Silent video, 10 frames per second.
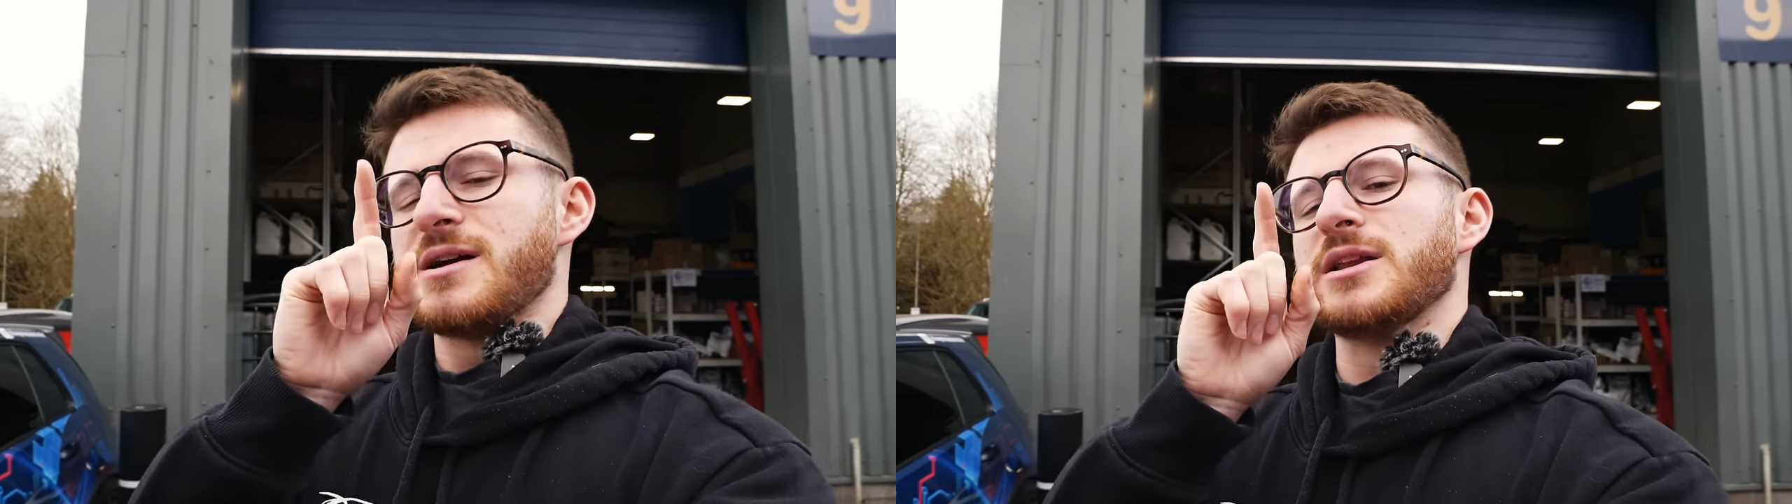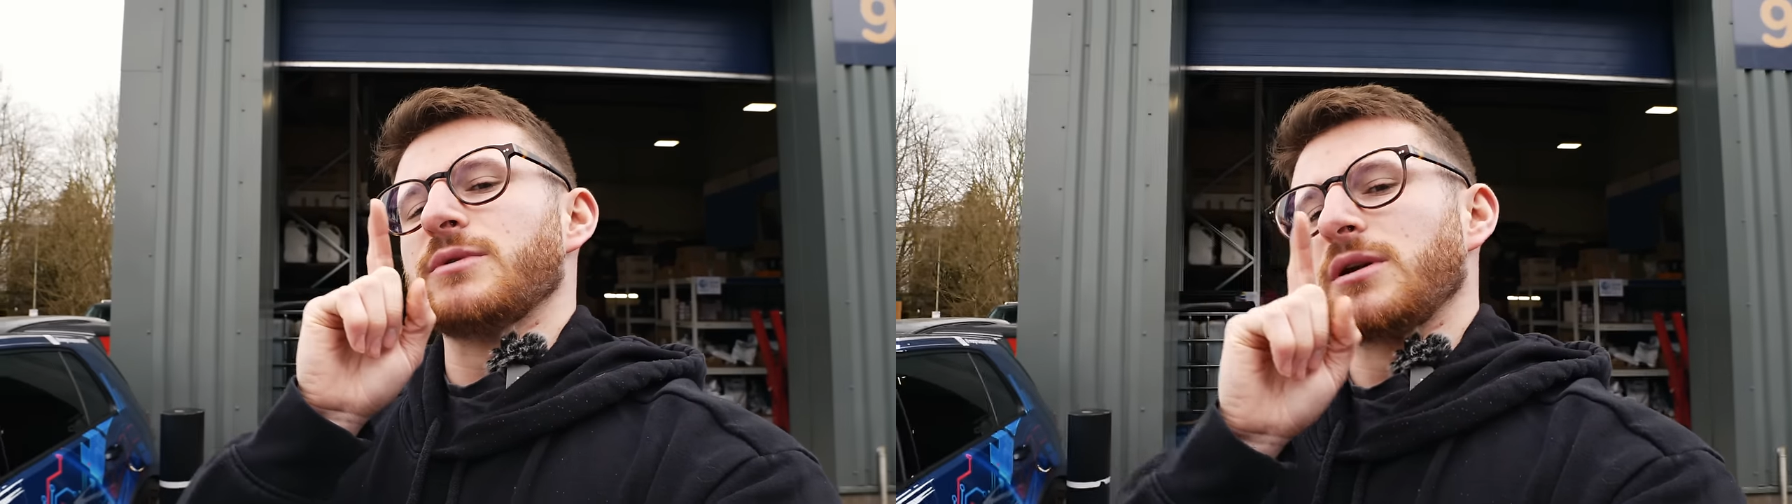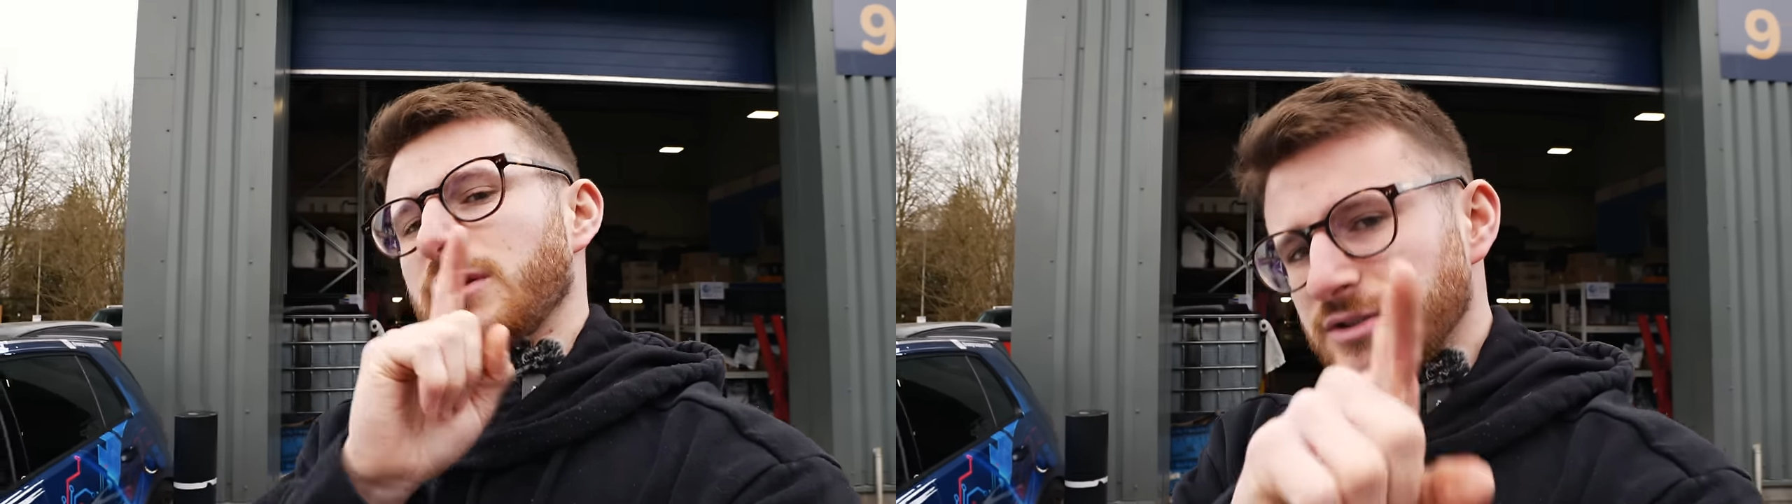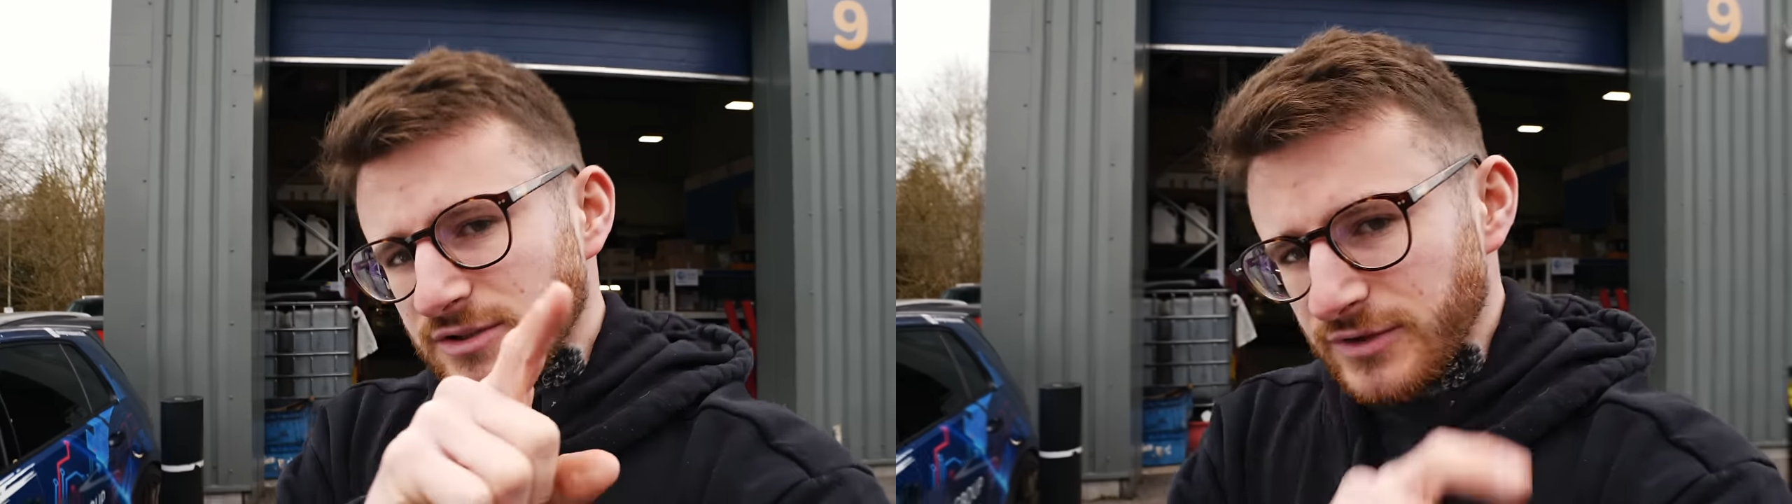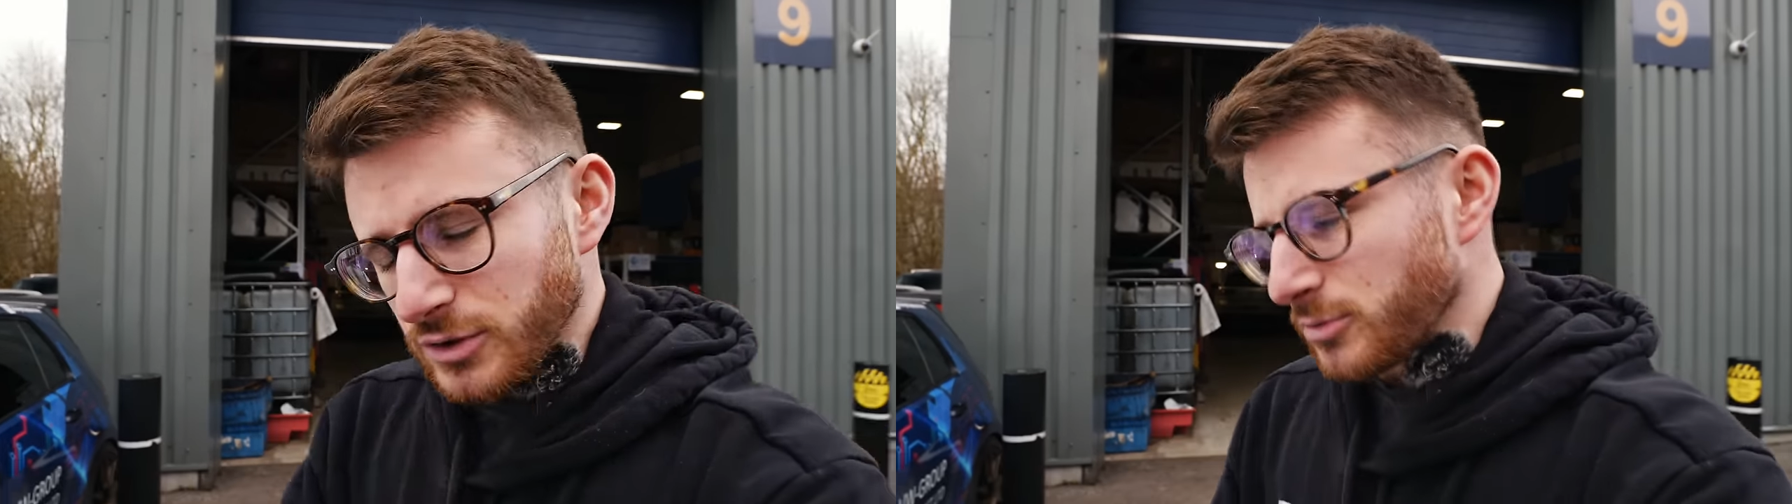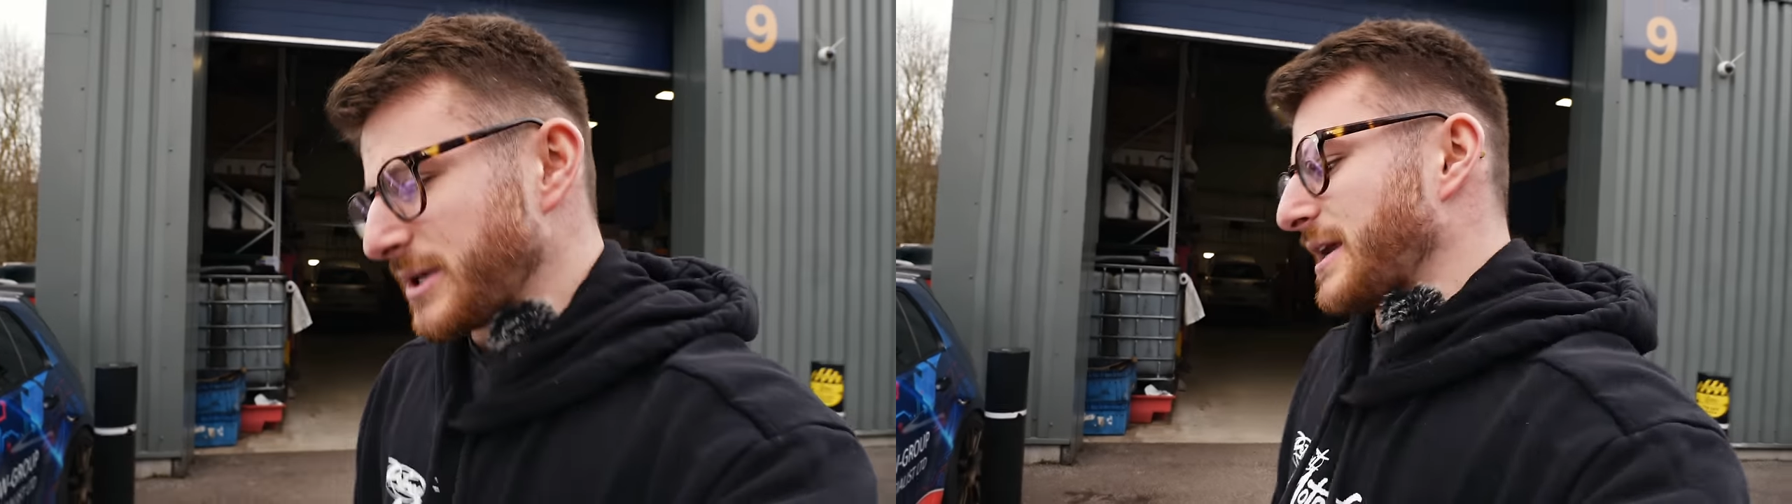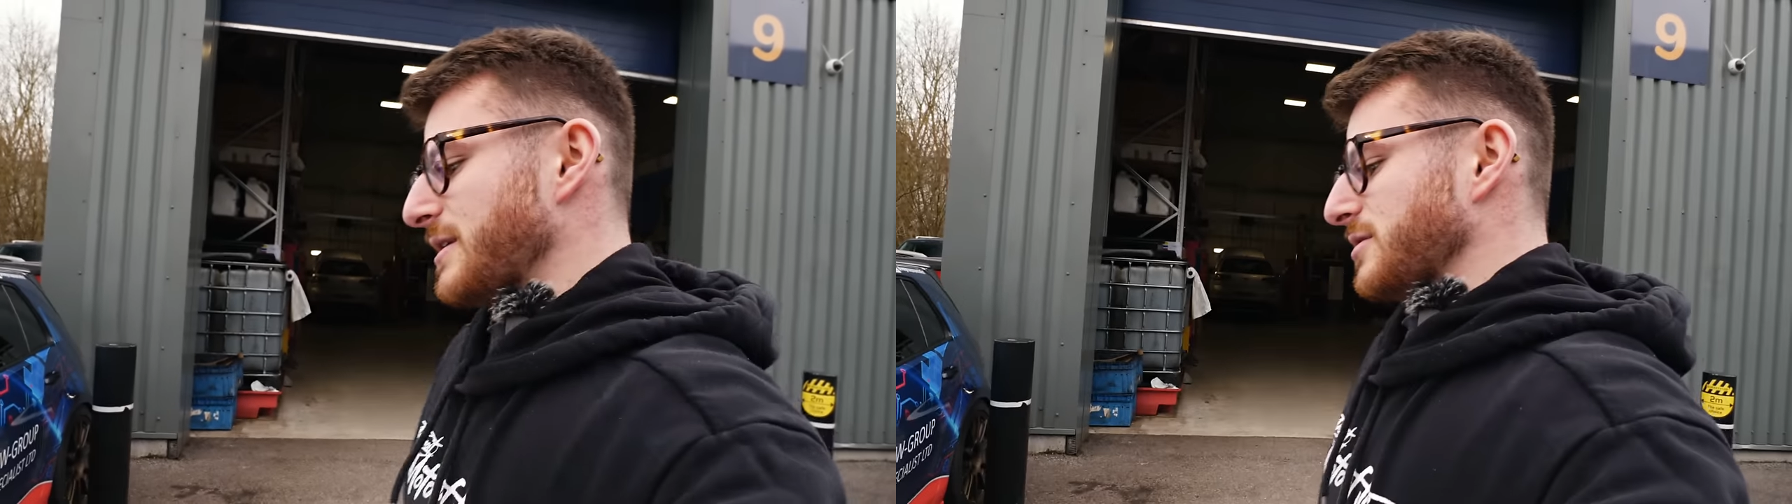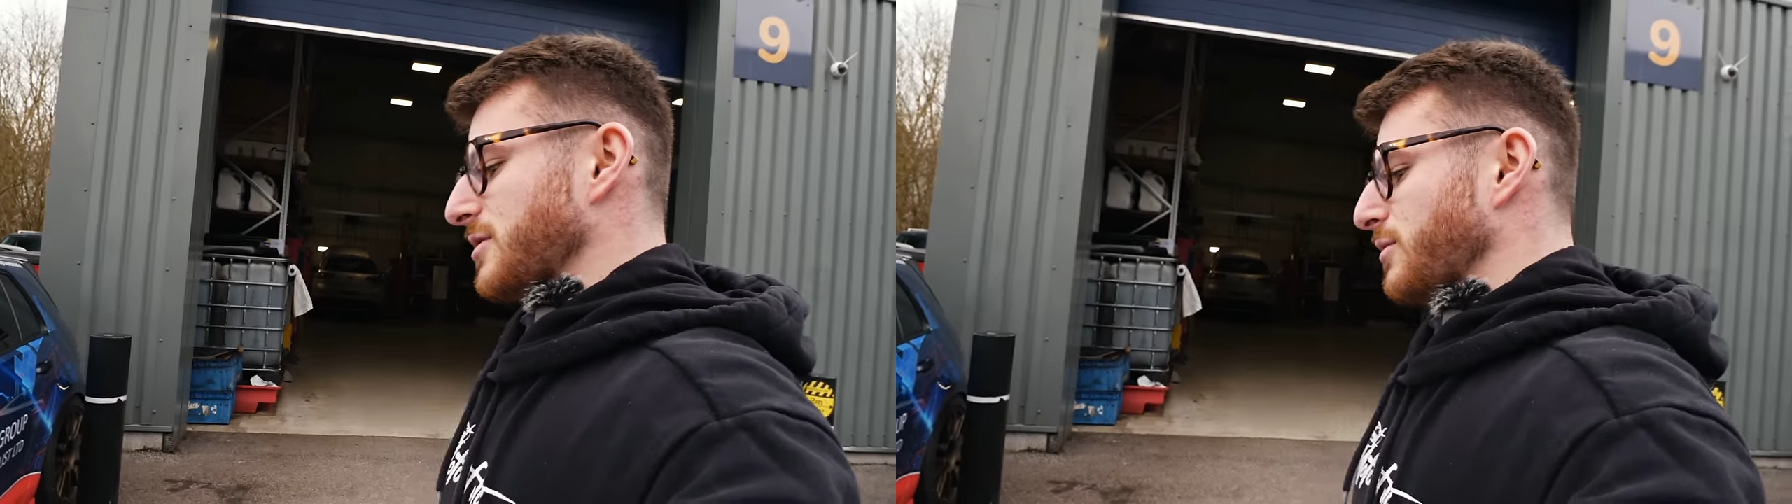I know a lot of you will be keen to